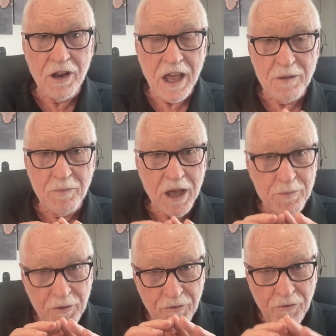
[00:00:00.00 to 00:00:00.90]
had
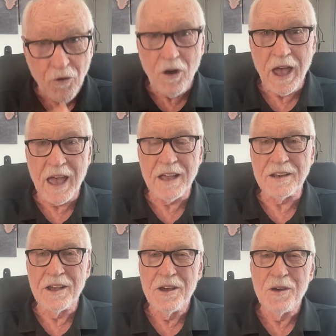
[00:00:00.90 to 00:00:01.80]
made
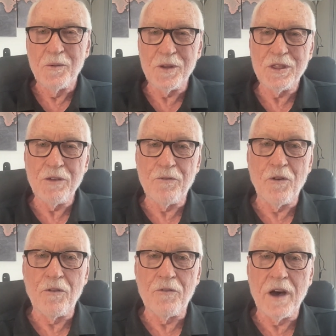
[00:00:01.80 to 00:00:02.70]
beforehand with their
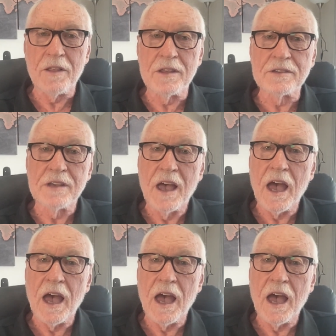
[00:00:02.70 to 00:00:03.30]
forefathers,